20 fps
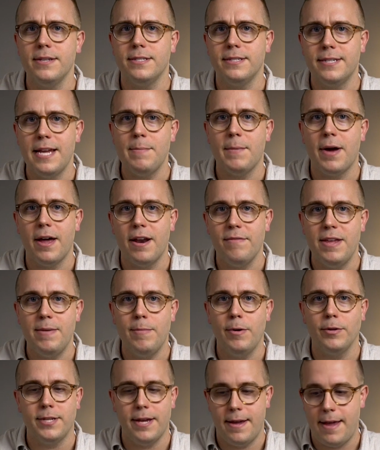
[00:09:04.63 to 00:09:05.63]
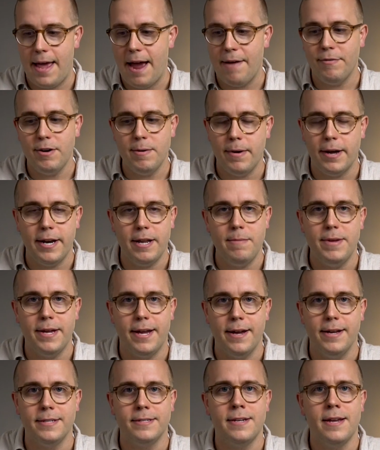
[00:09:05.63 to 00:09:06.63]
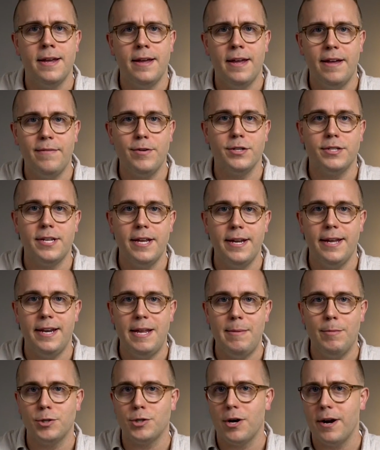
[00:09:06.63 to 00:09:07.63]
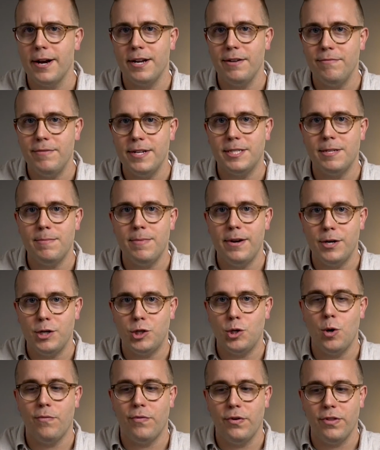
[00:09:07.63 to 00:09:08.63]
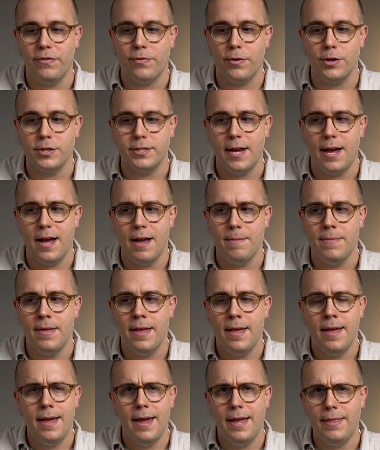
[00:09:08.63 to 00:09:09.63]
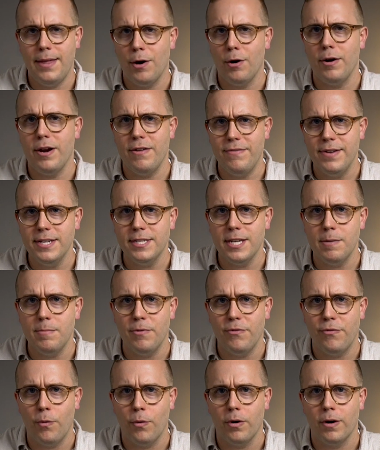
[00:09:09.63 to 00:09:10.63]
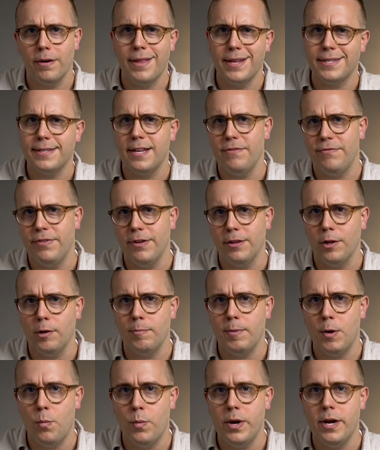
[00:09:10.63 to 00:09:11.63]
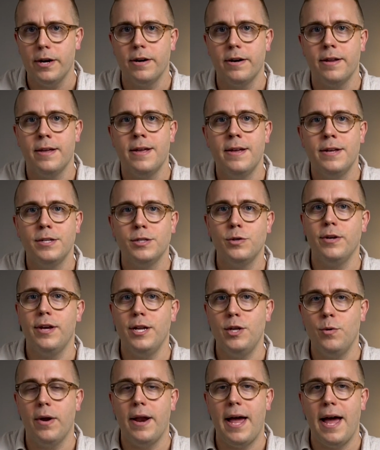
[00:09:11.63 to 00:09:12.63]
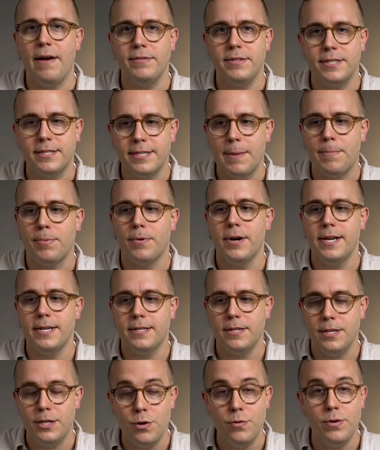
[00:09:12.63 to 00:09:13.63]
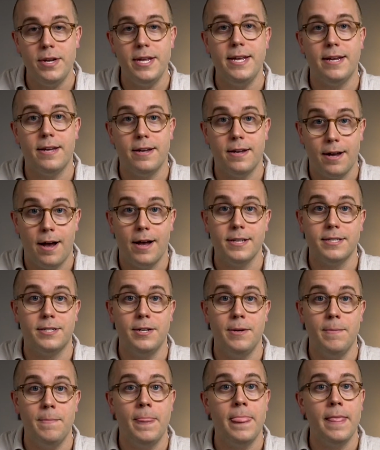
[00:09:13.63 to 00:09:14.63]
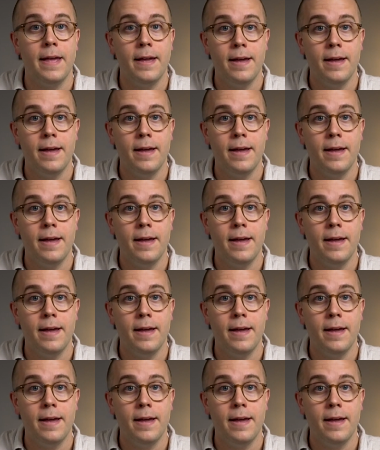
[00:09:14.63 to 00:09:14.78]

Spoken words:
the same kind of email to everybody, because if you're sending an email trying to convince somebody to show up for the first time and they already visited before, that's going to feel a little bit weird. So again, you want to have separate, unique, custom